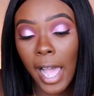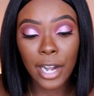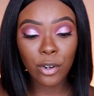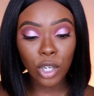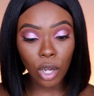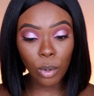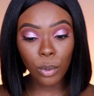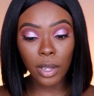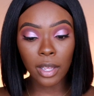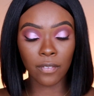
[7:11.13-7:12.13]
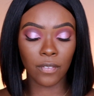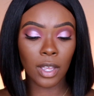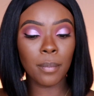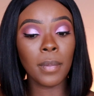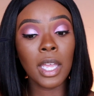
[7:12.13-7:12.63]
I don't know if
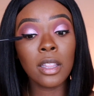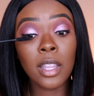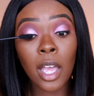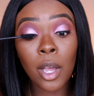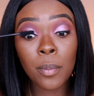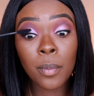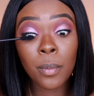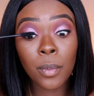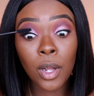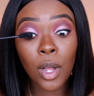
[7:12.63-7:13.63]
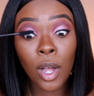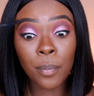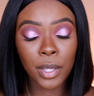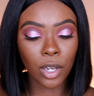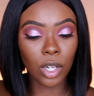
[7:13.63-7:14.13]
it made them
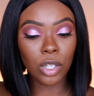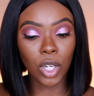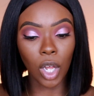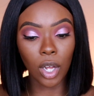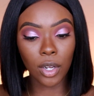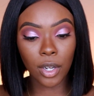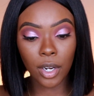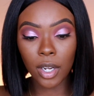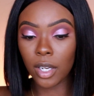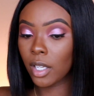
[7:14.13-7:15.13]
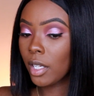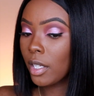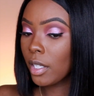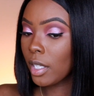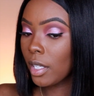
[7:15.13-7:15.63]
appear longer.
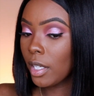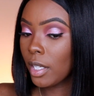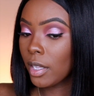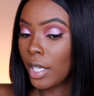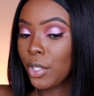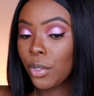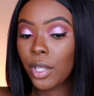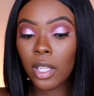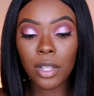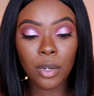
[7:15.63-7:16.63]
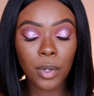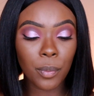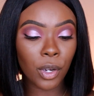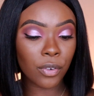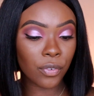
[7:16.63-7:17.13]
They do look a little bit more